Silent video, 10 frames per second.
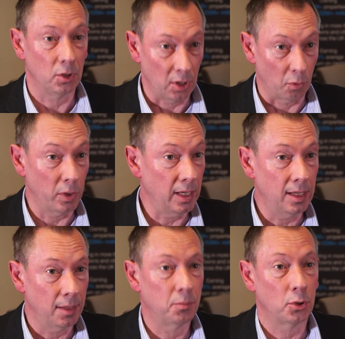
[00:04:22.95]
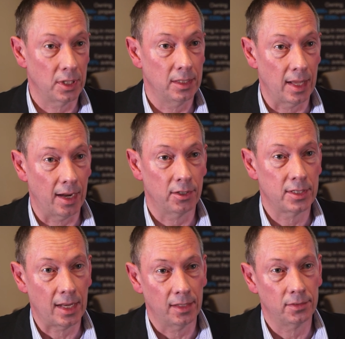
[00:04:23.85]
we put in there a
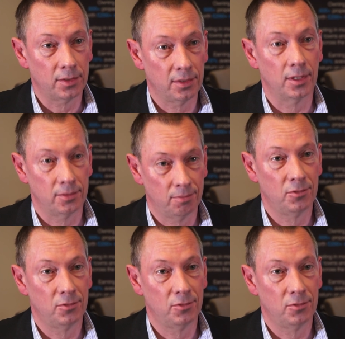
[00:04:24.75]
tenant that